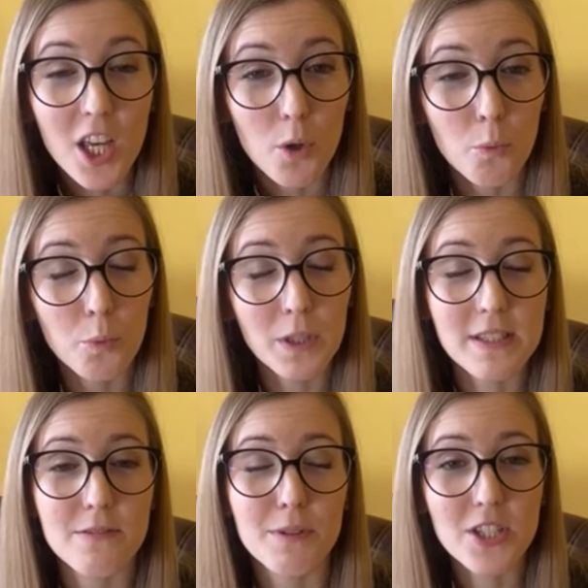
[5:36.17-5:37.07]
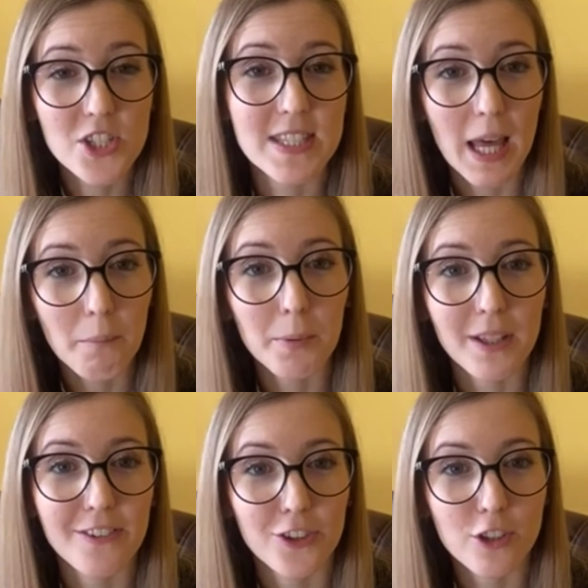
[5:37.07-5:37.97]
which sample
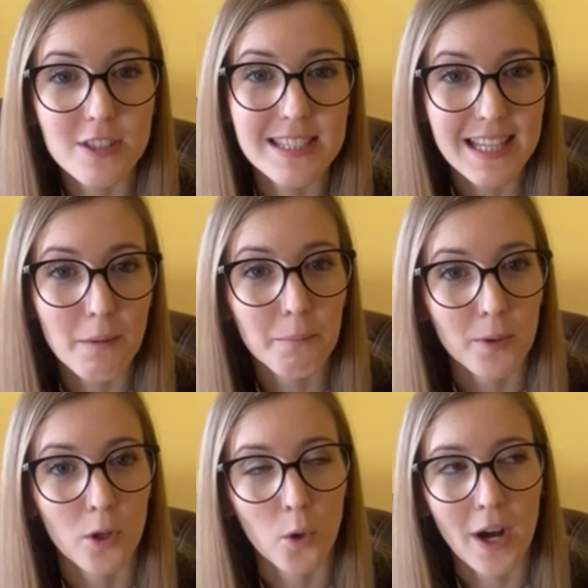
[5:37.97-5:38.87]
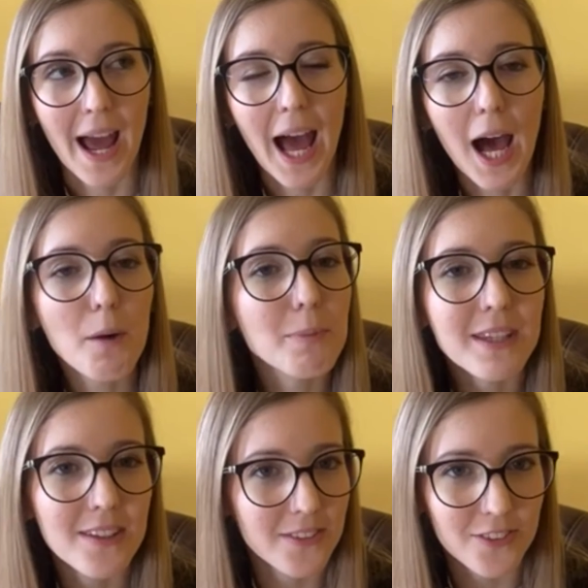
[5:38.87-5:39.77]
is the good sample, or how big
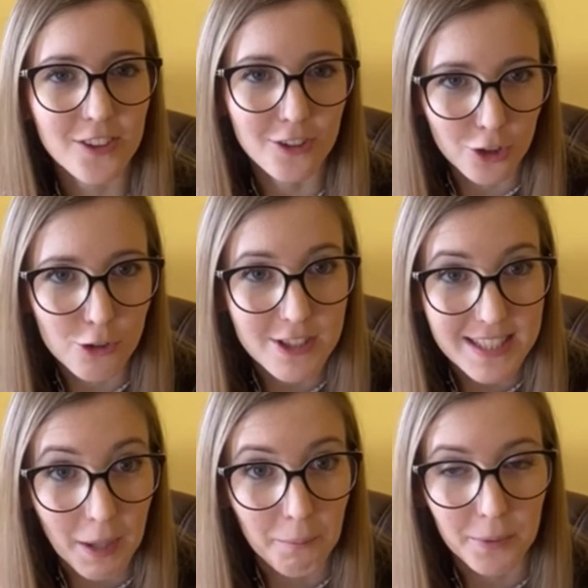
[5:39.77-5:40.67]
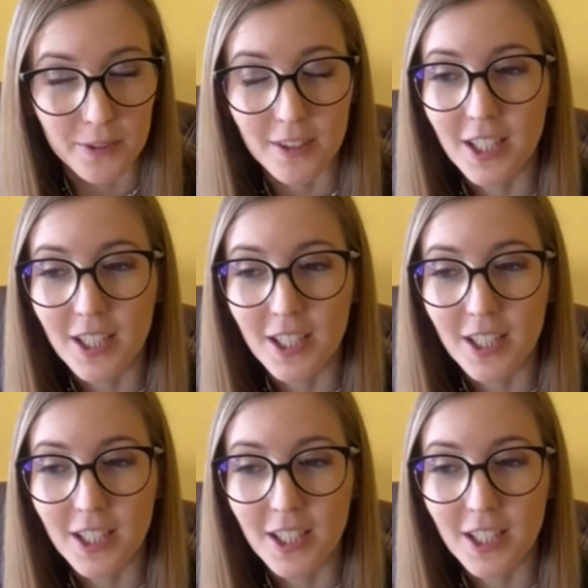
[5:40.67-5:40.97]
is the good sample?